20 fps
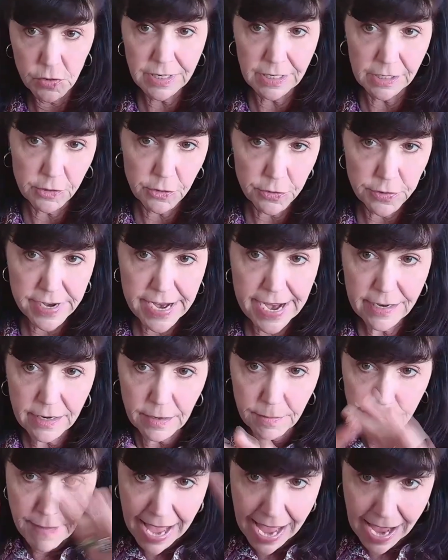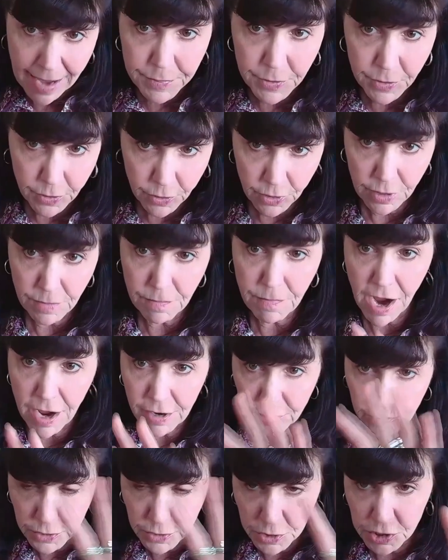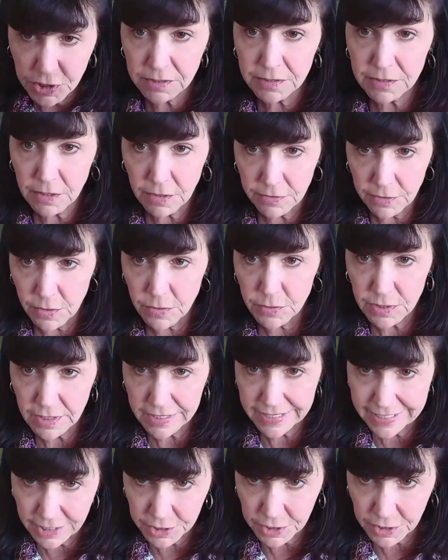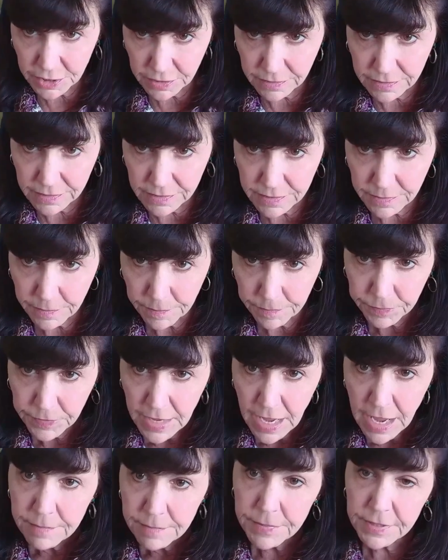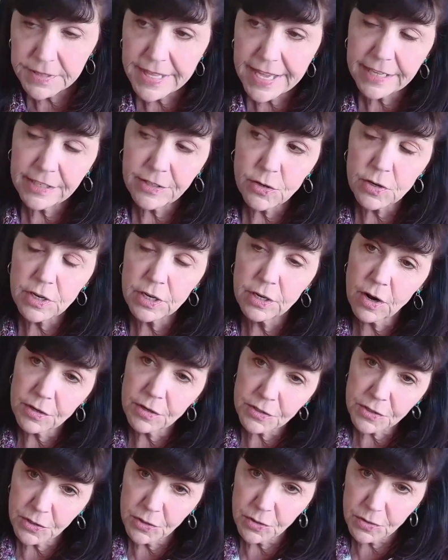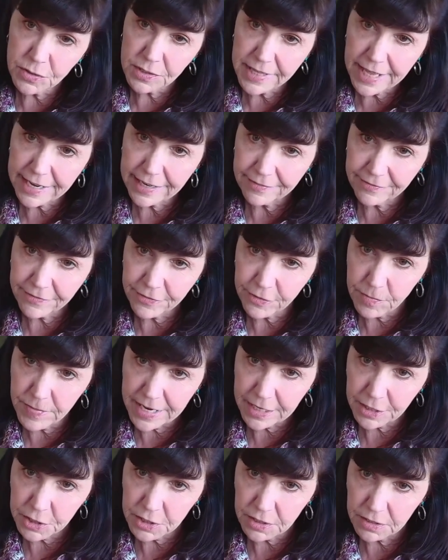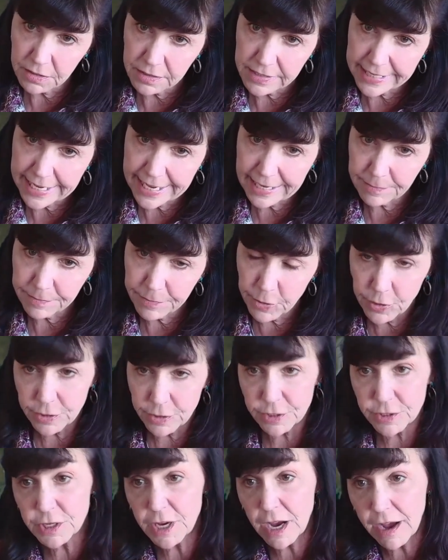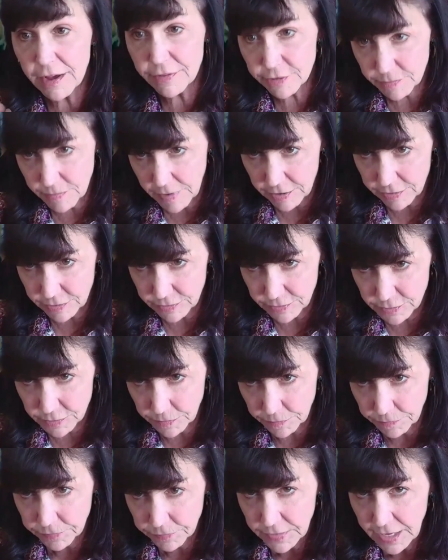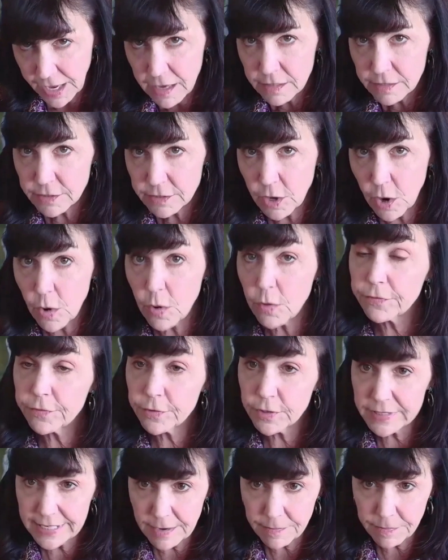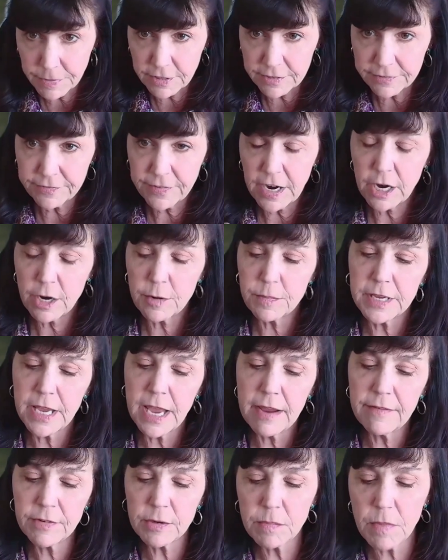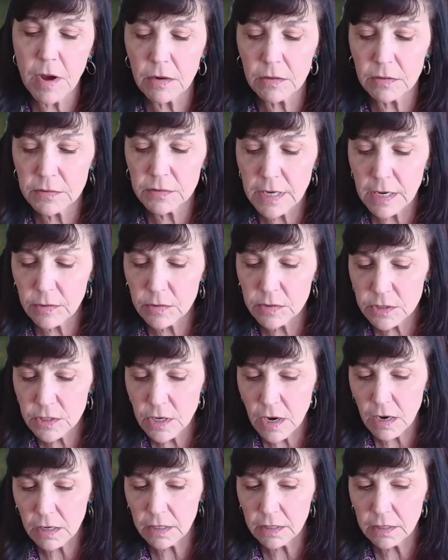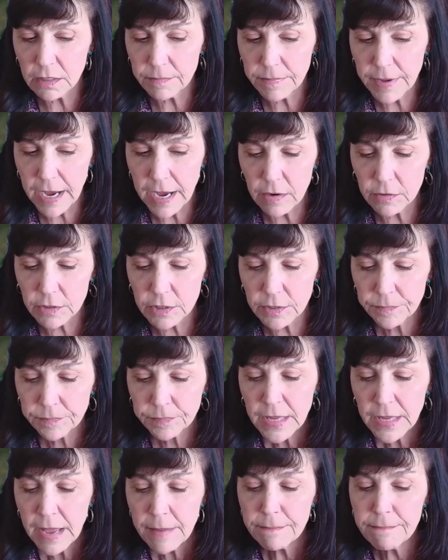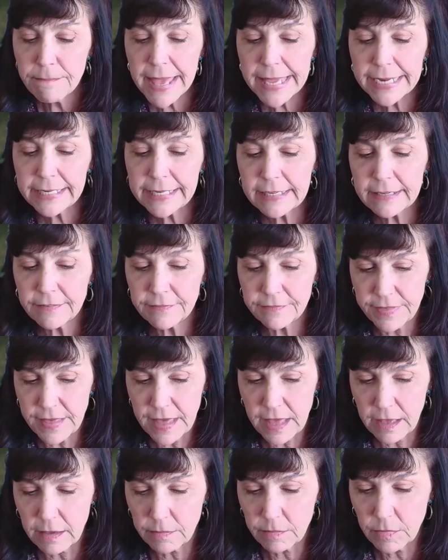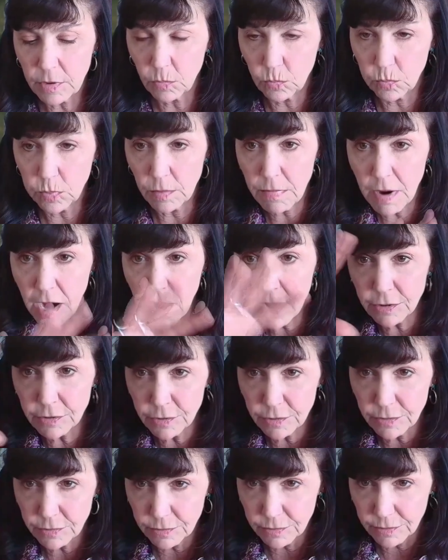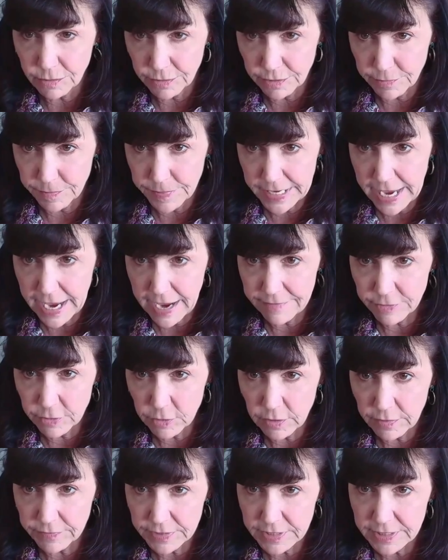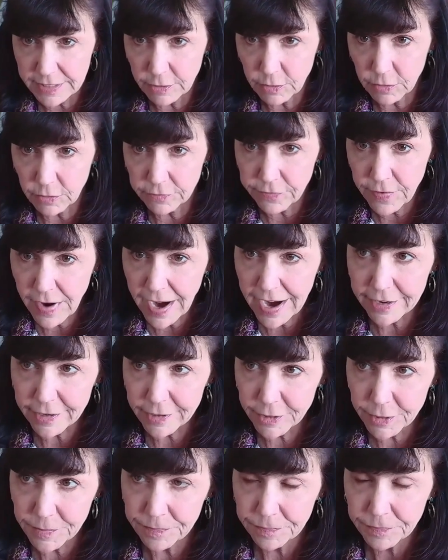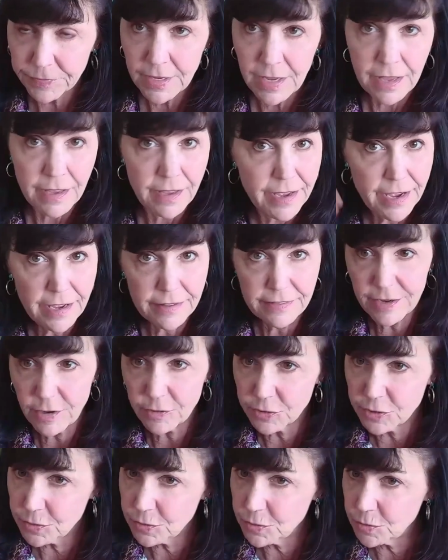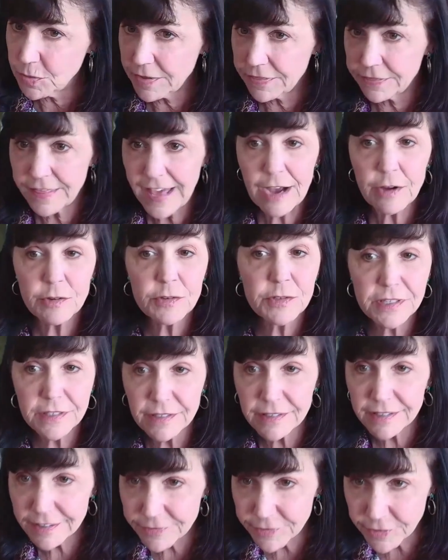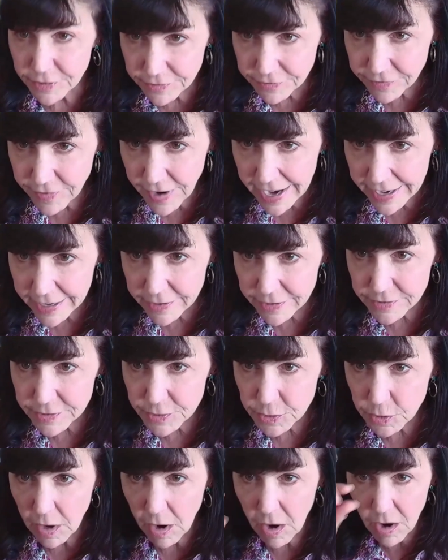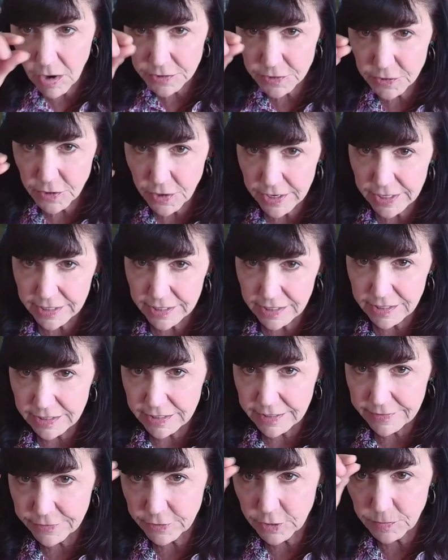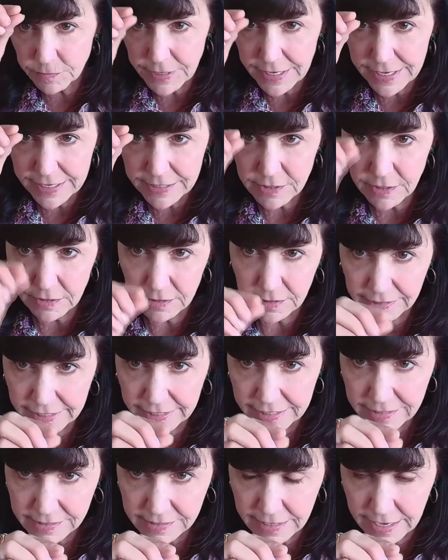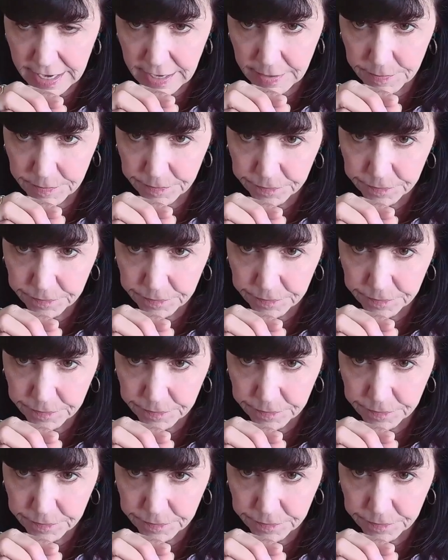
create a map or a model just on those ignitions, but then you can also use that information to input to other models. So, for example, the fire behavior models I was talking about, many of them will model the behavior of a single fire, and they'll do 1,000 different fires, all starting at a different place on the landscape.